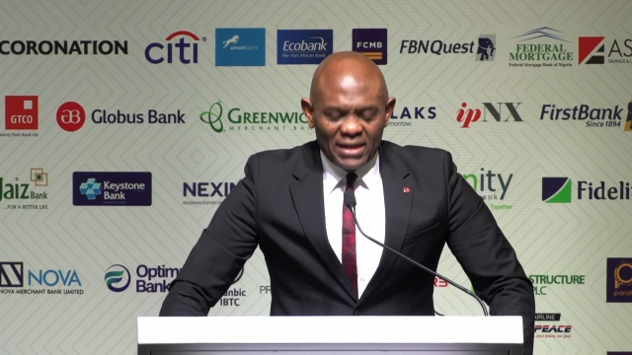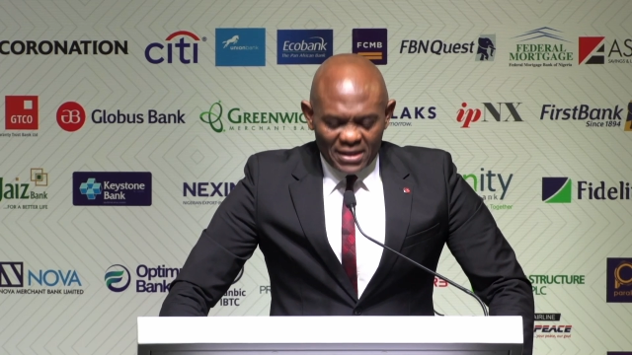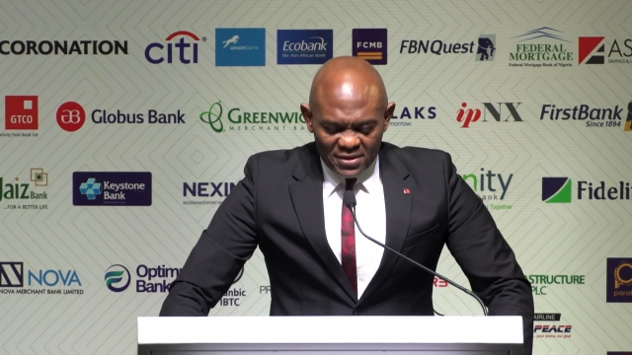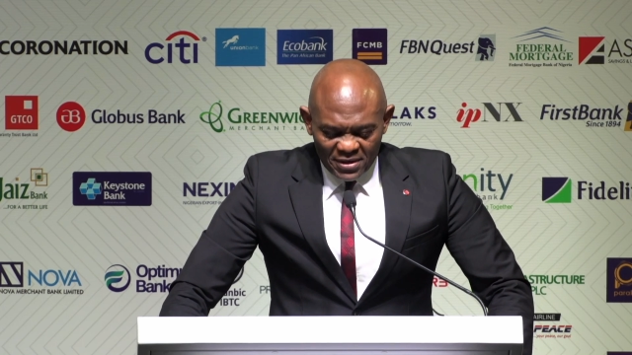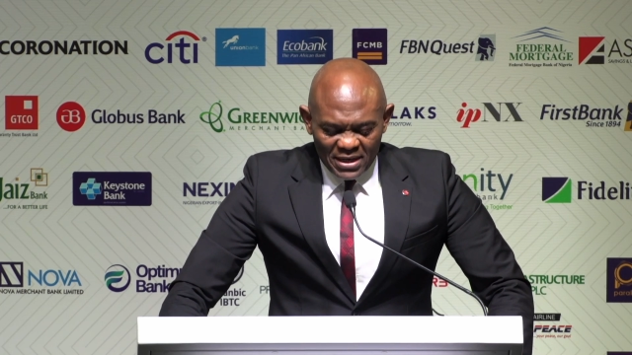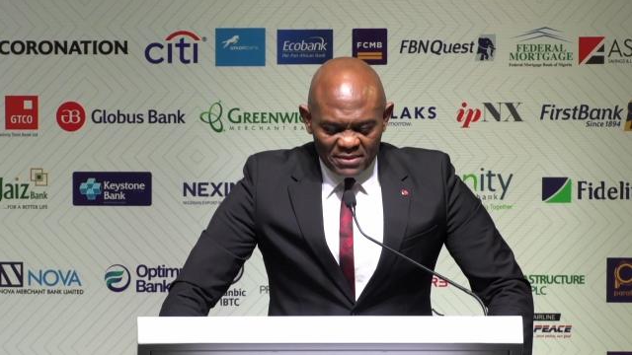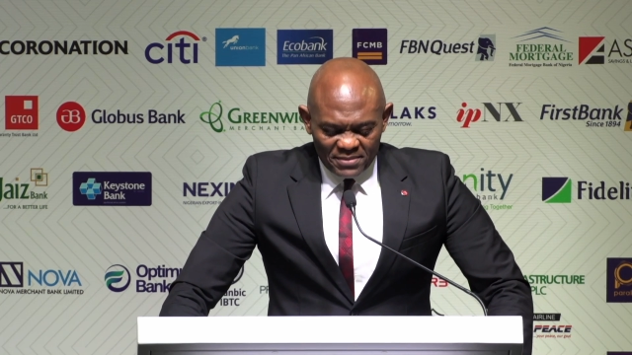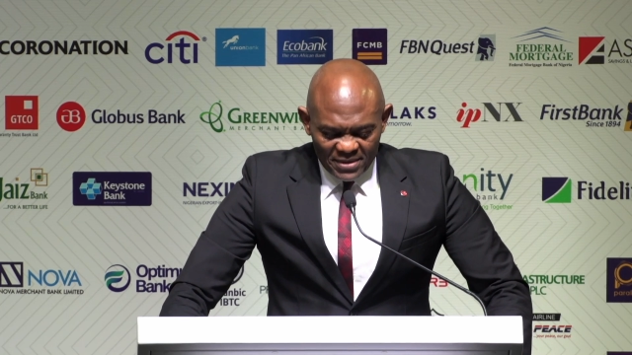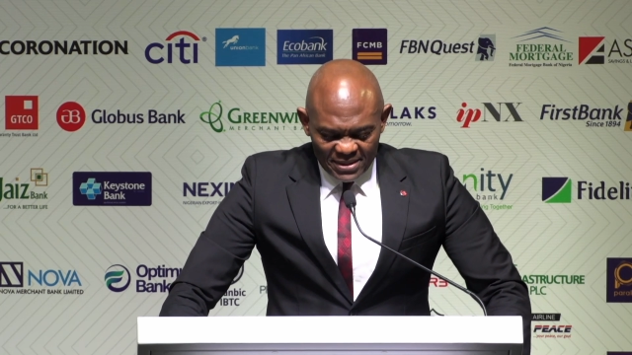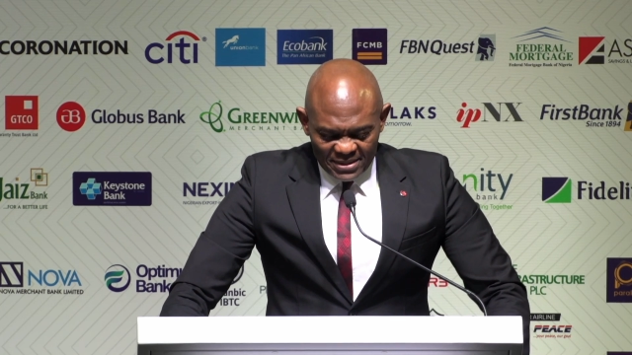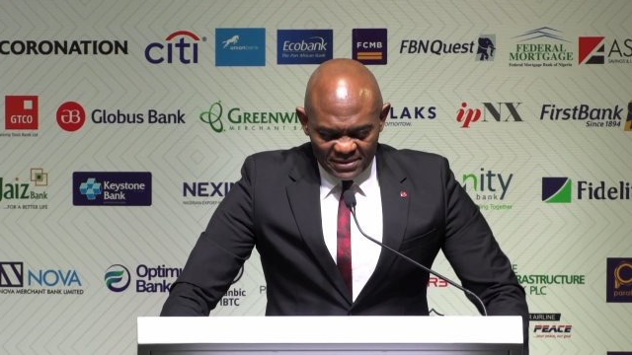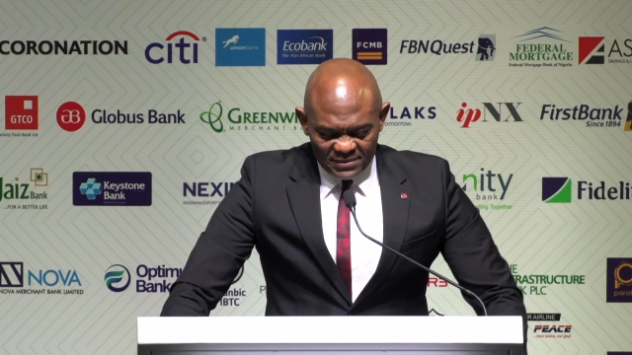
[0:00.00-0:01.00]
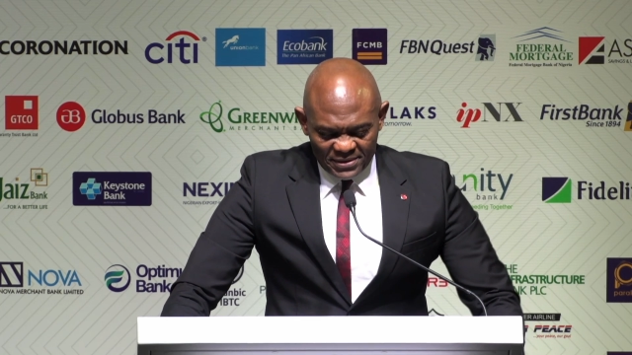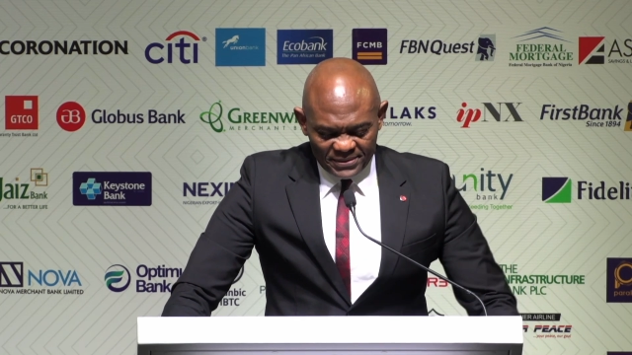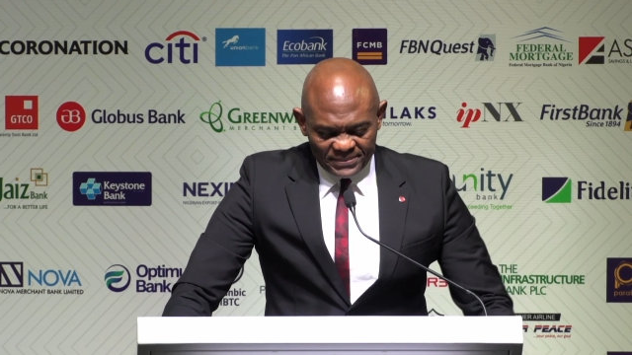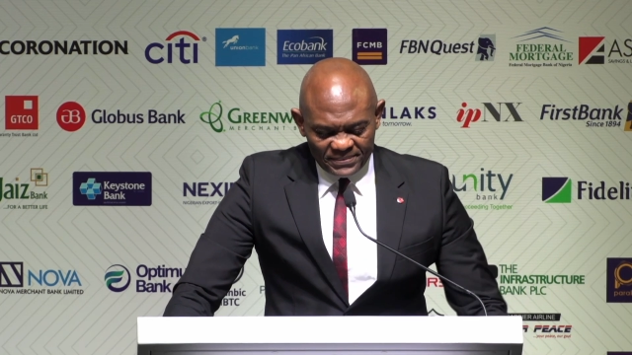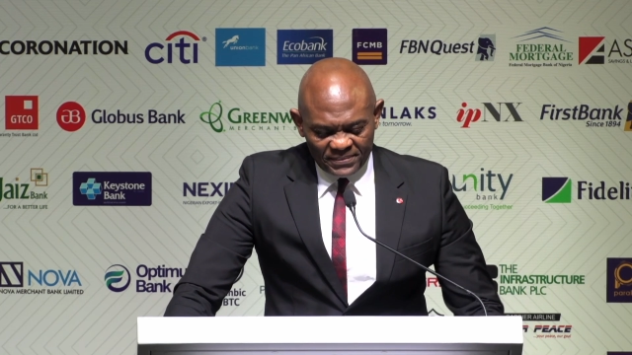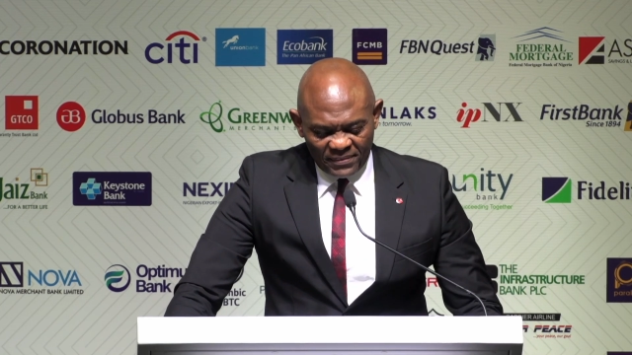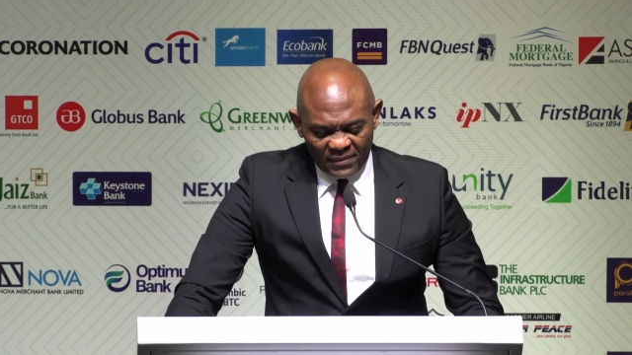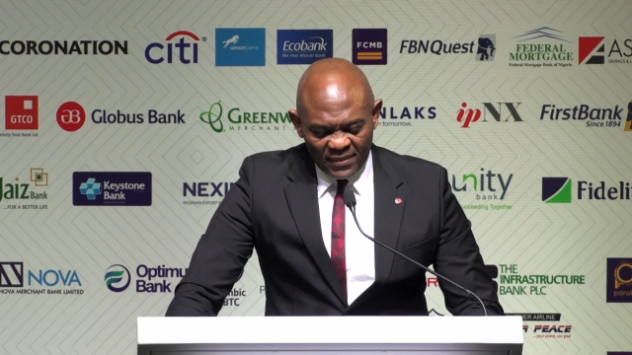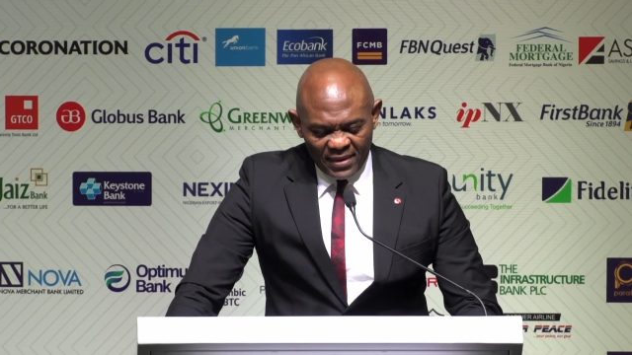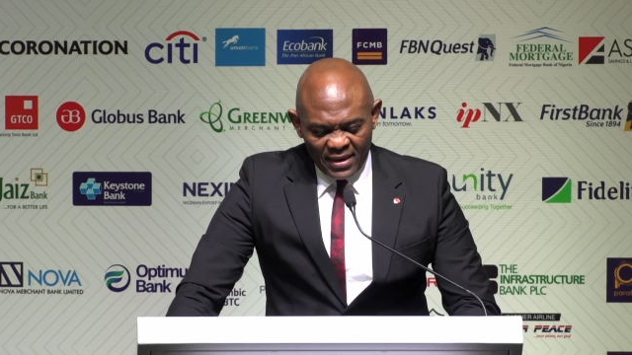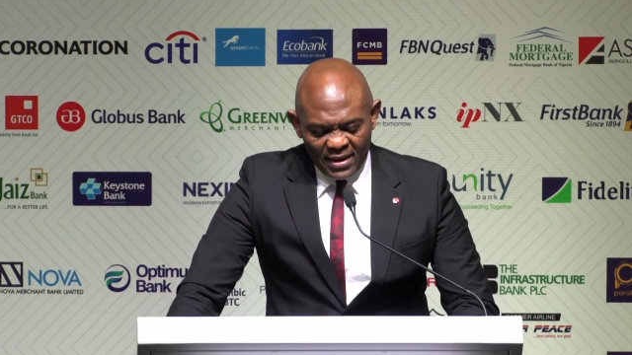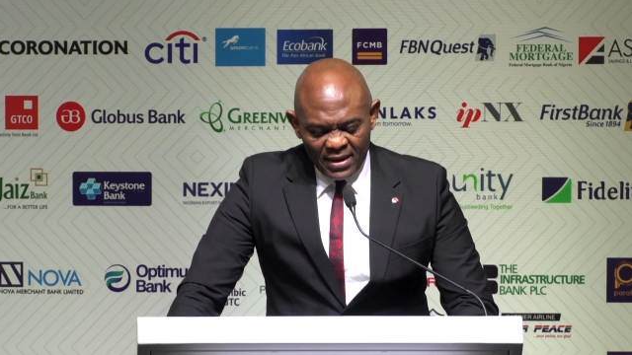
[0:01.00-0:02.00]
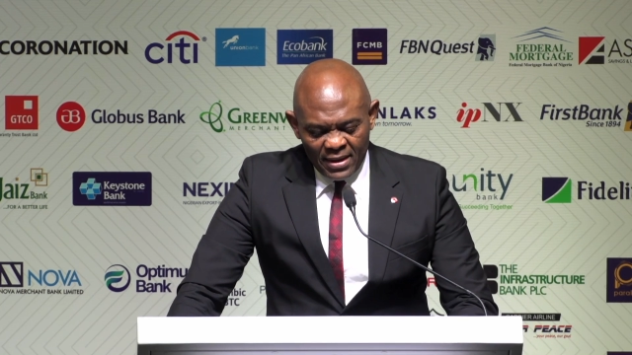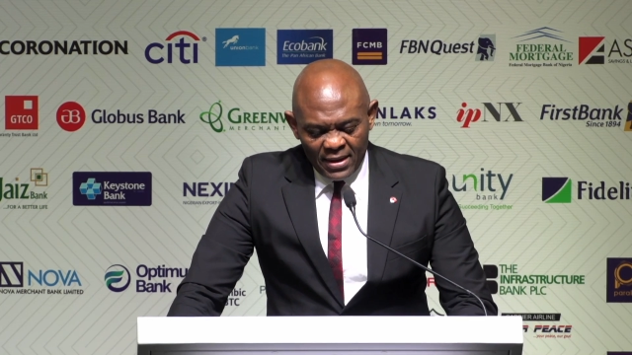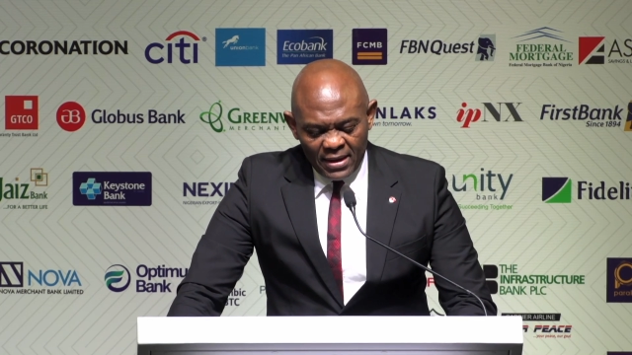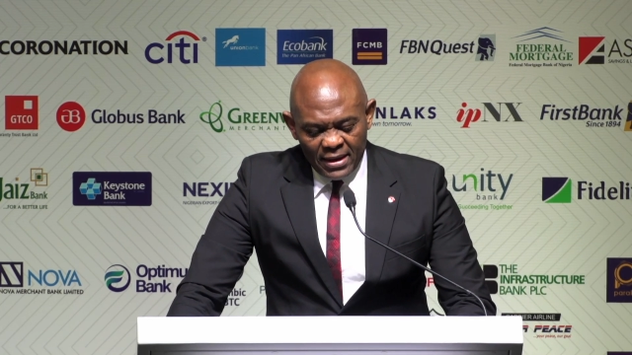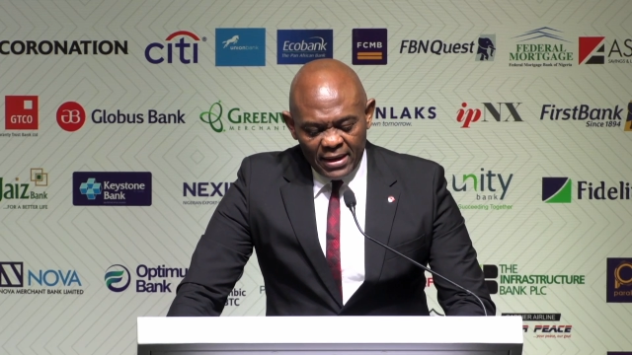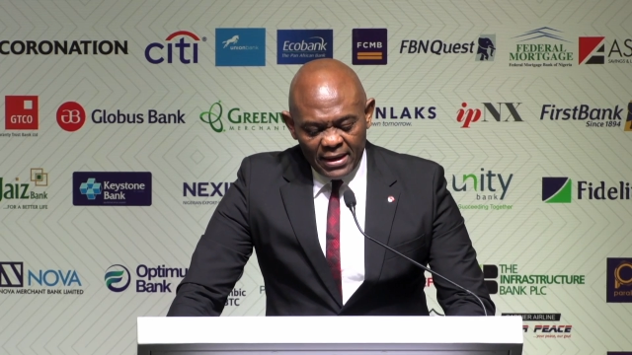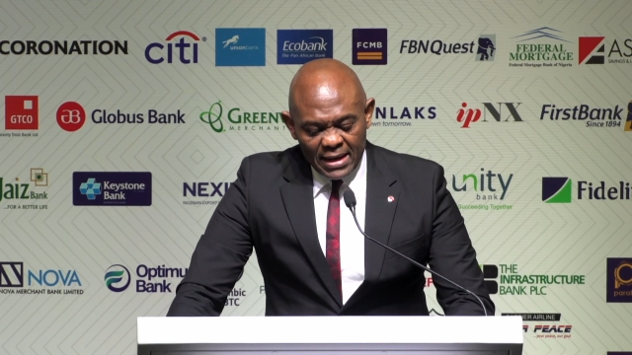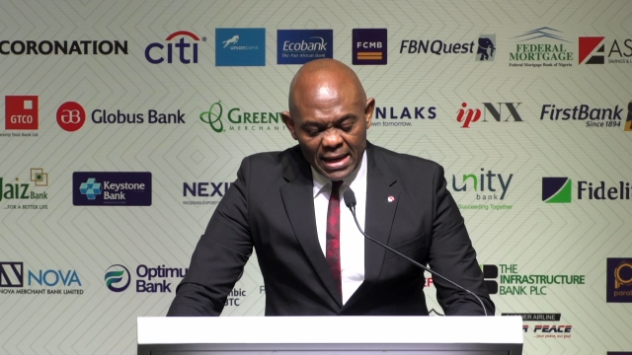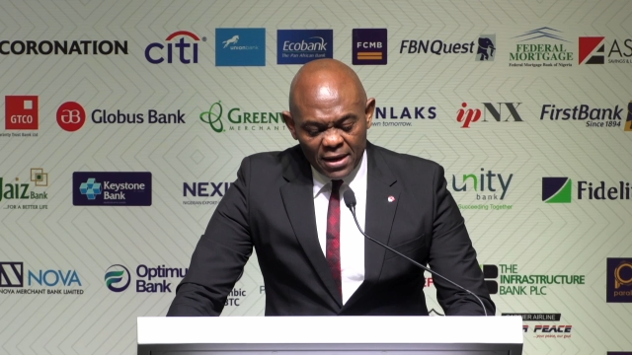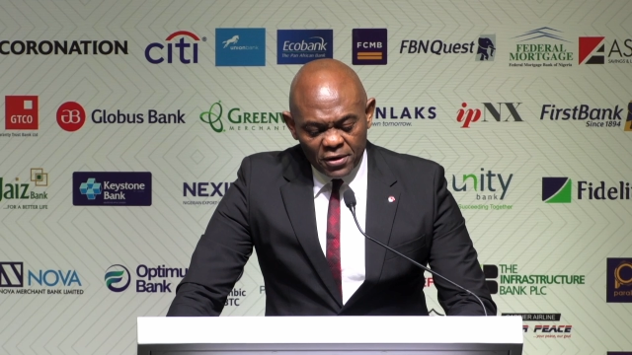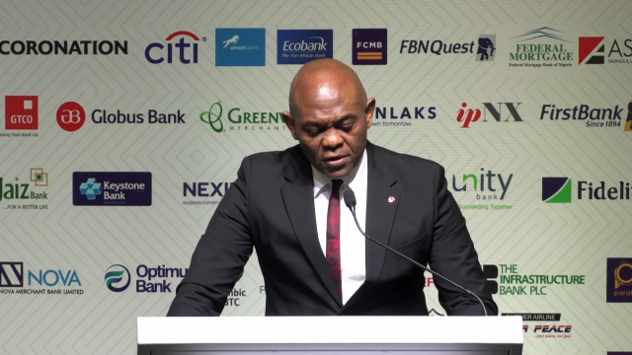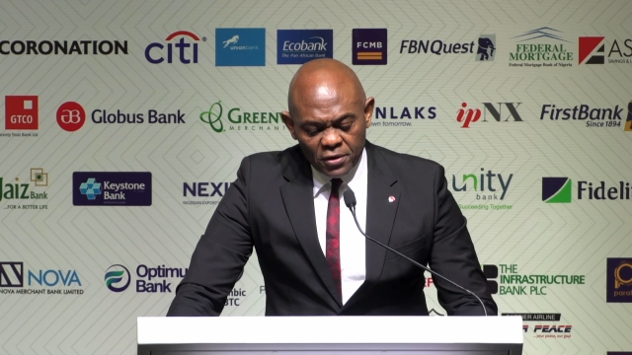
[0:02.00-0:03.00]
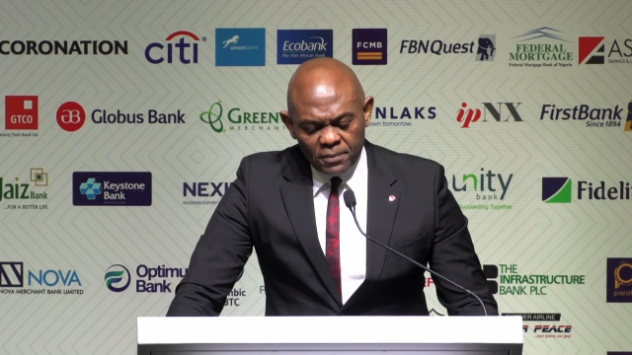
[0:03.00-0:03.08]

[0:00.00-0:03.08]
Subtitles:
collaboratively. In our group,